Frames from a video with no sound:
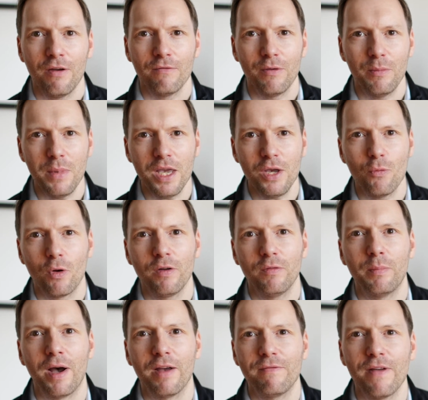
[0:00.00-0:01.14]
For me, one of
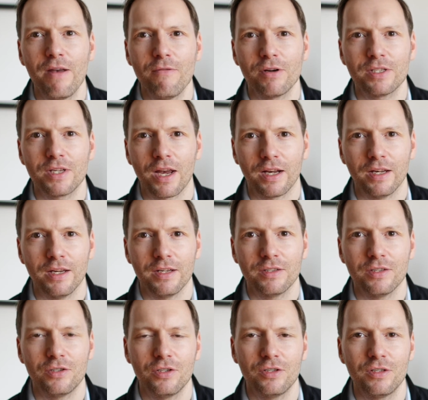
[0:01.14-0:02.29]
my favorite techniques
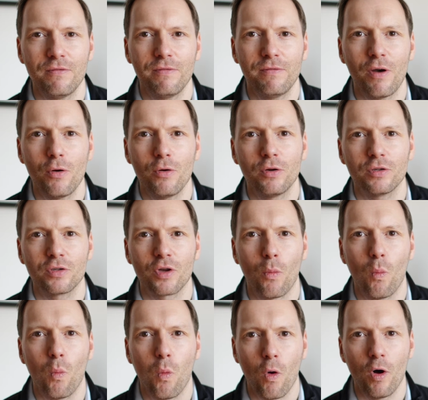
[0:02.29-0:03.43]
is just to focus
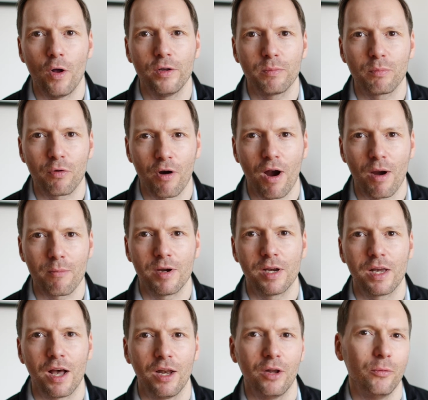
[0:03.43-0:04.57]
on one primary
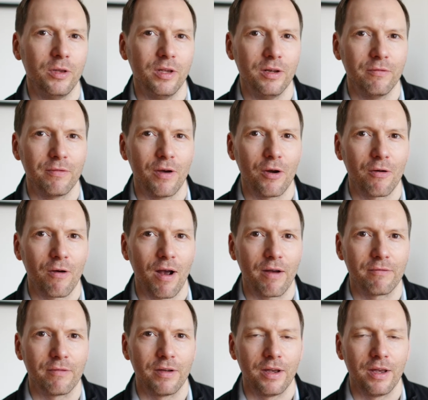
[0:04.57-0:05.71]
color within the photograph.